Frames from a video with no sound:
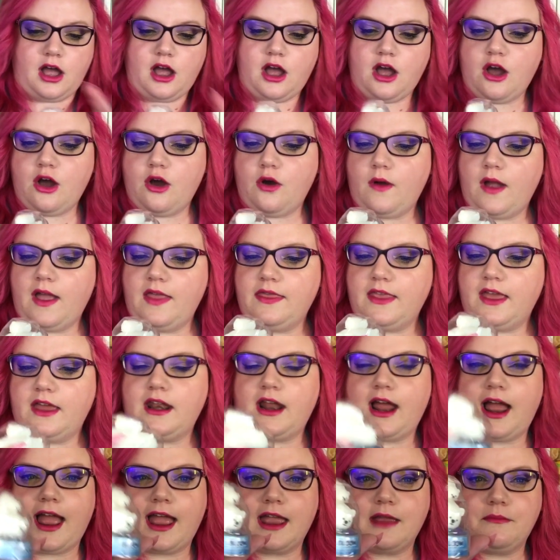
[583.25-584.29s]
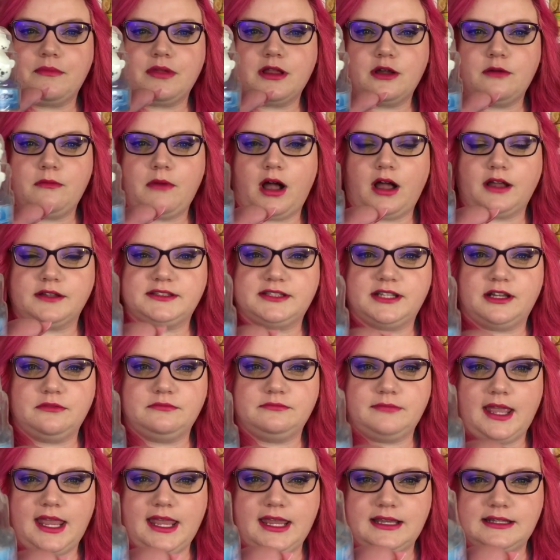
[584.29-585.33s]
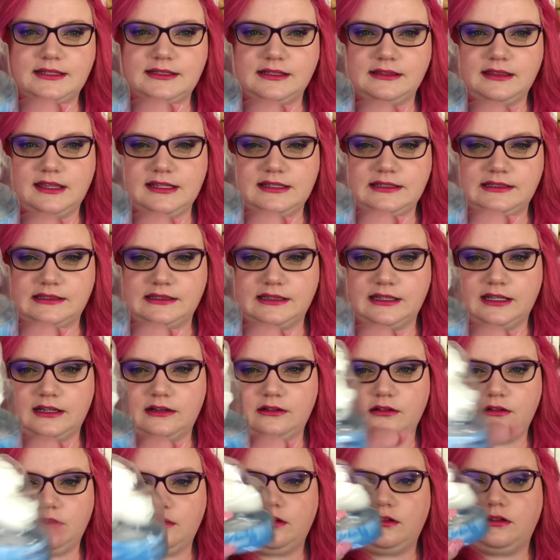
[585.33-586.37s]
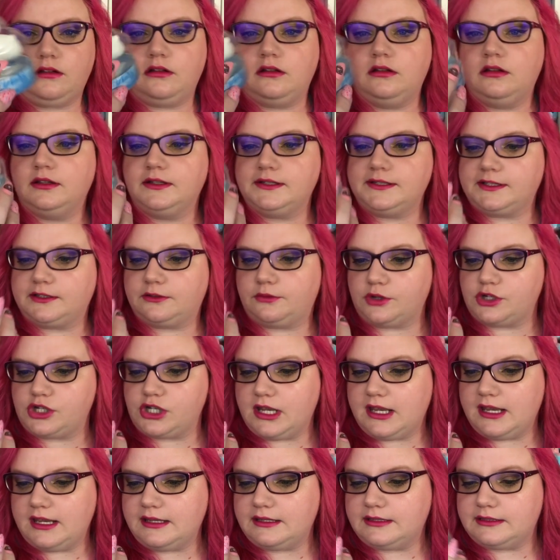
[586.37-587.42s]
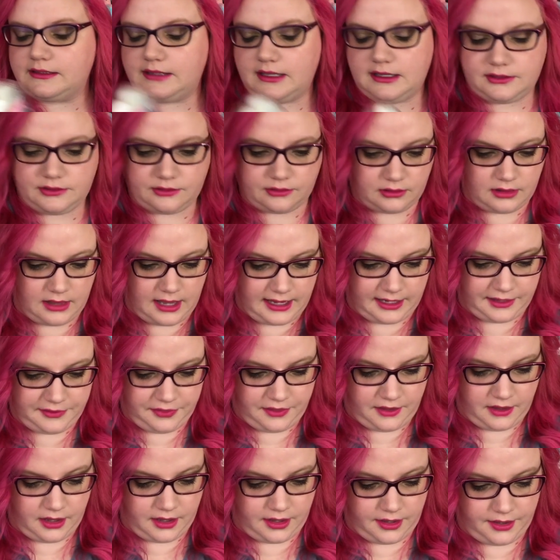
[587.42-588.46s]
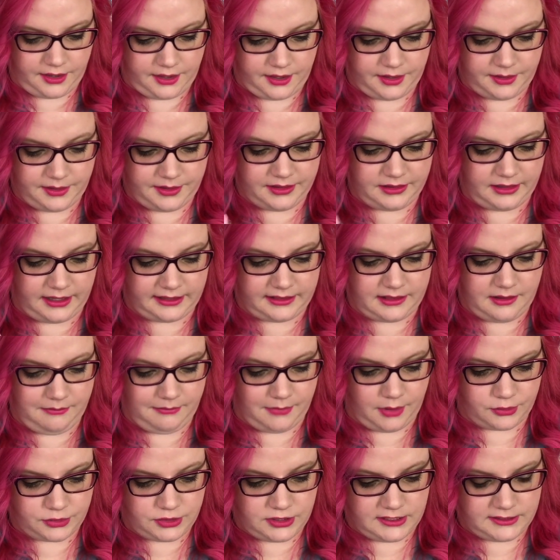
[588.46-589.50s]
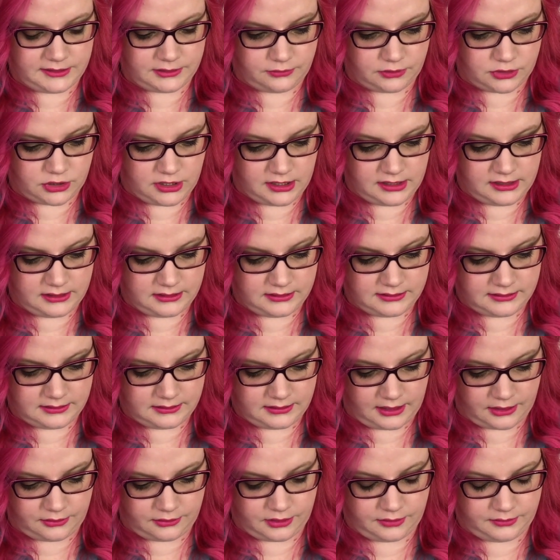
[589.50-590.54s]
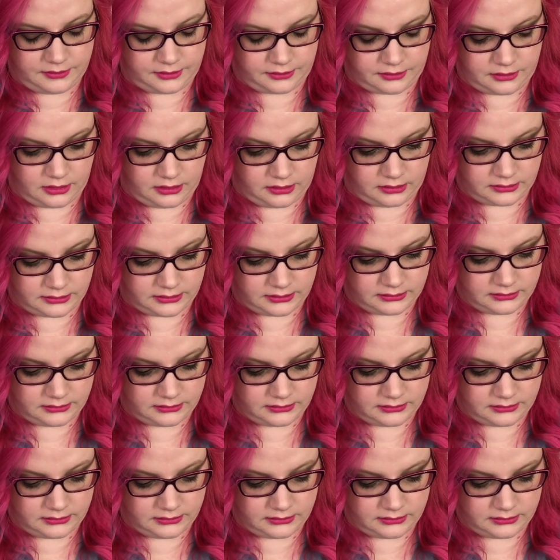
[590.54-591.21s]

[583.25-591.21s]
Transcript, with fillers: Oh, and then iBloom also makes these little squishies. These are like the like the mochi squishies. I don't know what they're called.